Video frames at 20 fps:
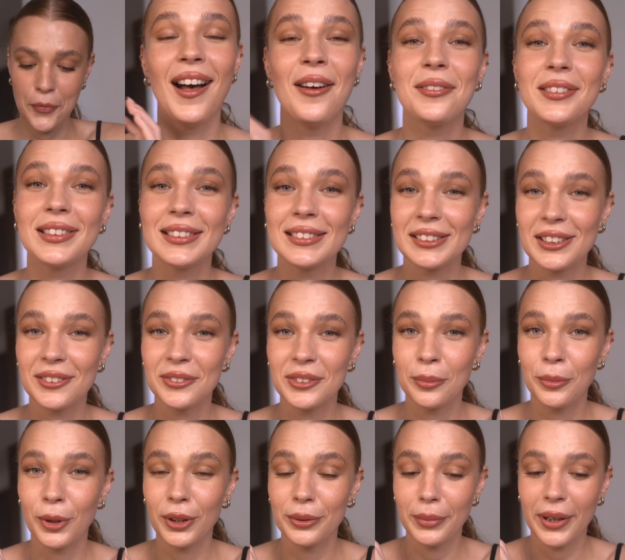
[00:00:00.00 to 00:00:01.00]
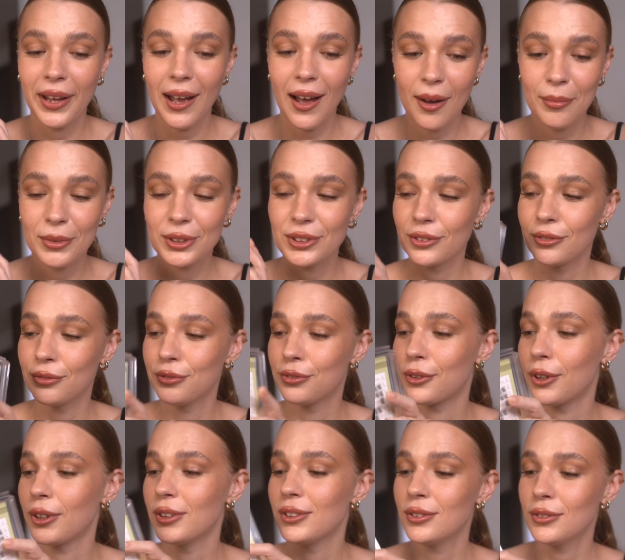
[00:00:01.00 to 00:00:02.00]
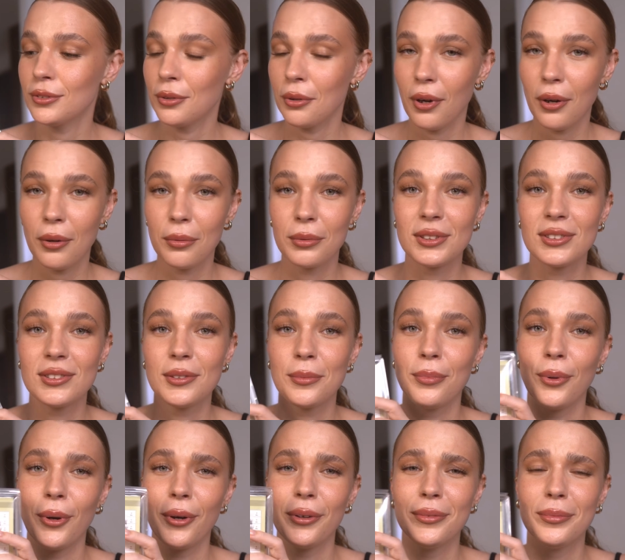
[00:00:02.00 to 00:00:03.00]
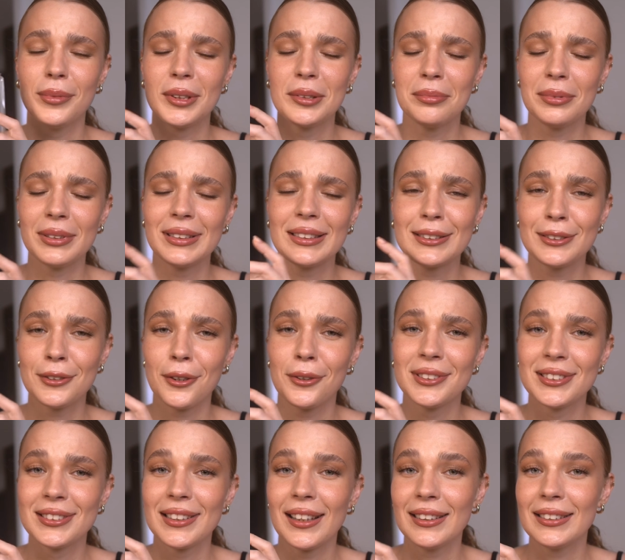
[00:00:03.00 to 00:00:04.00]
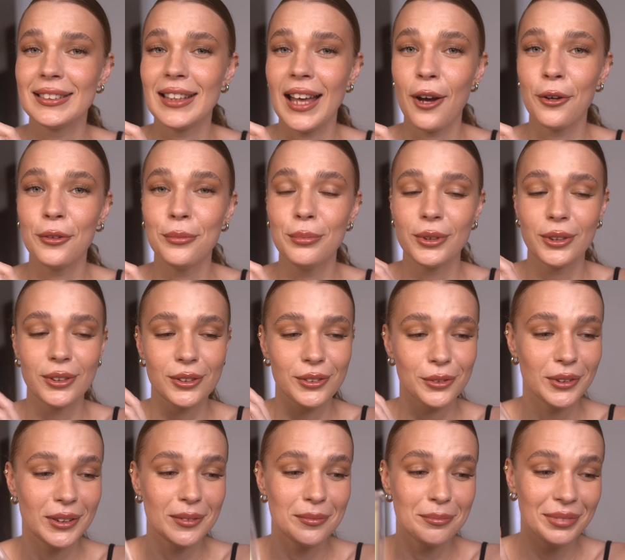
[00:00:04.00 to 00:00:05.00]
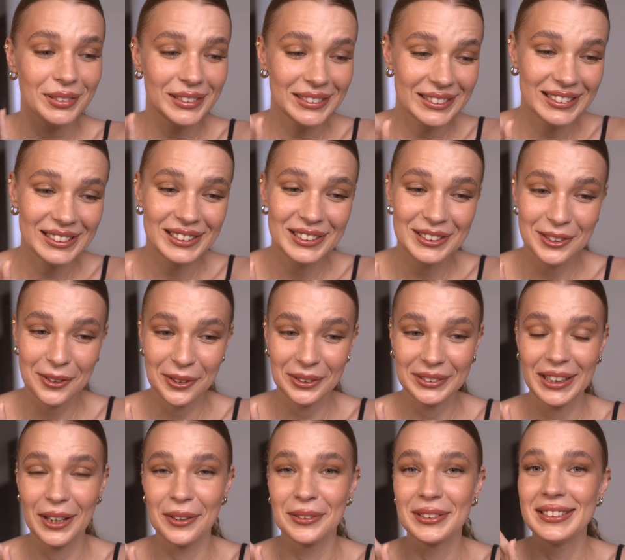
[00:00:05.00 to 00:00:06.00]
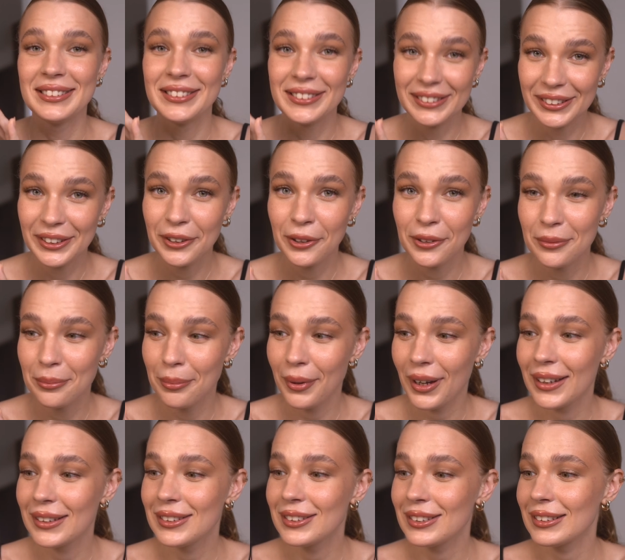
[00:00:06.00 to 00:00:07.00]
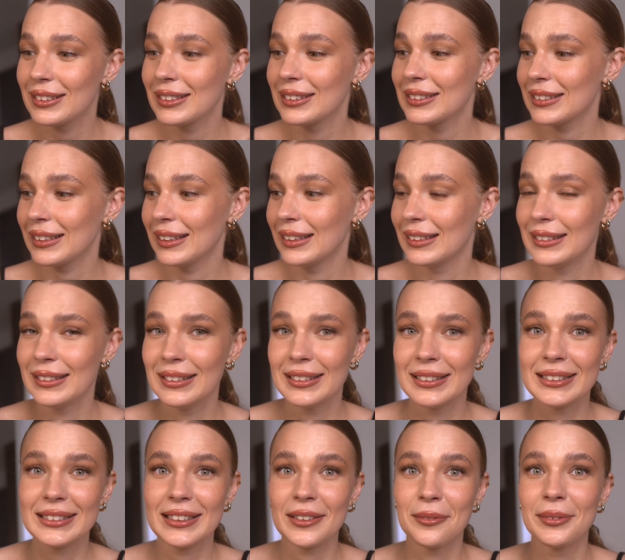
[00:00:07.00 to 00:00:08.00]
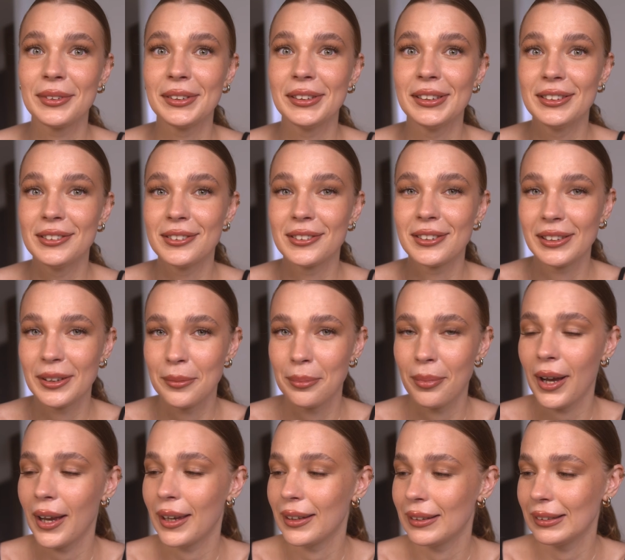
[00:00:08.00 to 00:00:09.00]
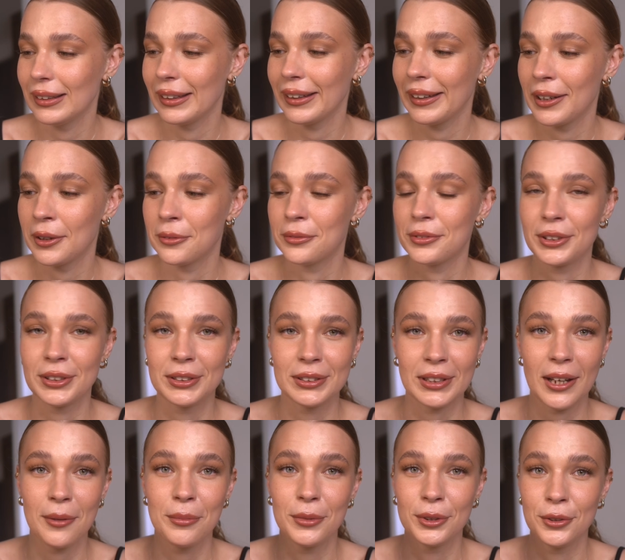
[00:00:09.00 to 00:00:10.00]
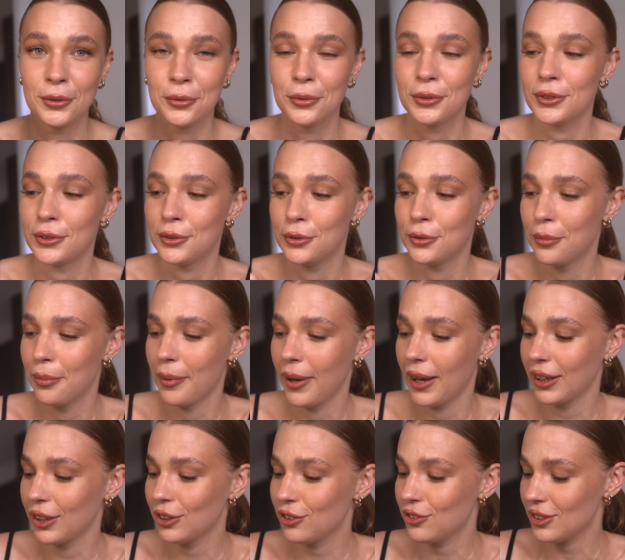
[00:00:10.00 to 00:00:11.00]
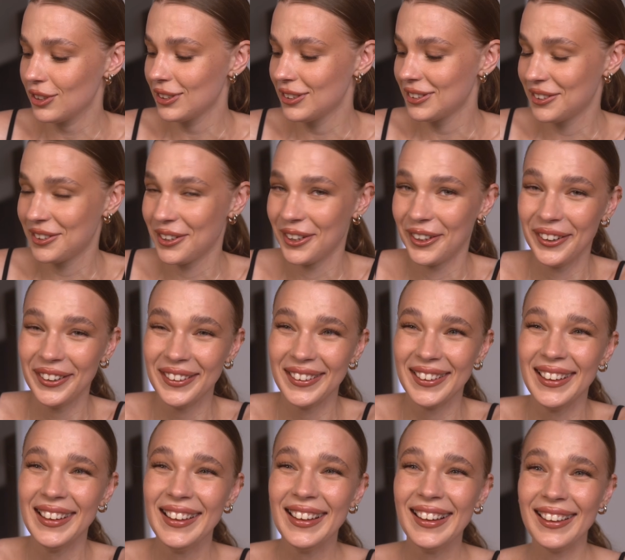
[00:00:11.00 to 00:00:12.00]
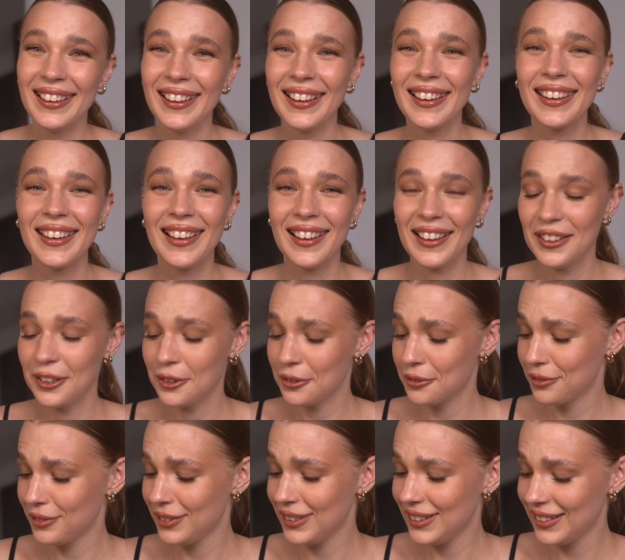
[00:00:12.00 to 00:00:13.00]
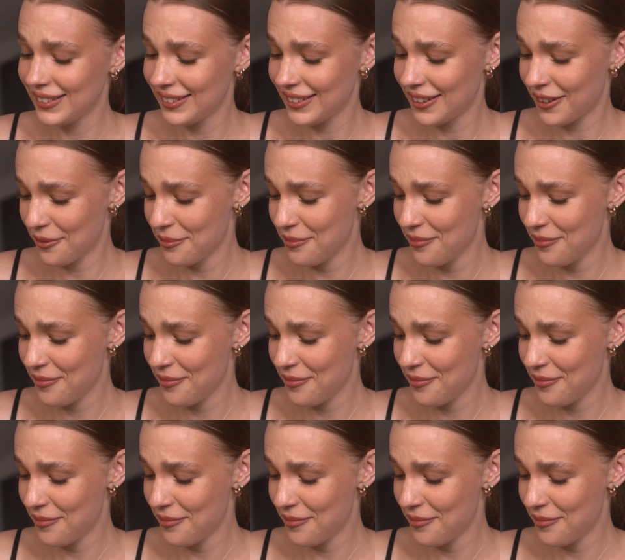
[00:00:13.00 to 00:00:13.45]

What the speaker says: I'm gonna leave them on my Amazon front store with the bond, but please don't sell it out because you completely sold out silicone patches, and this I'm literally buying like every time and using new packages, so I kind of need them.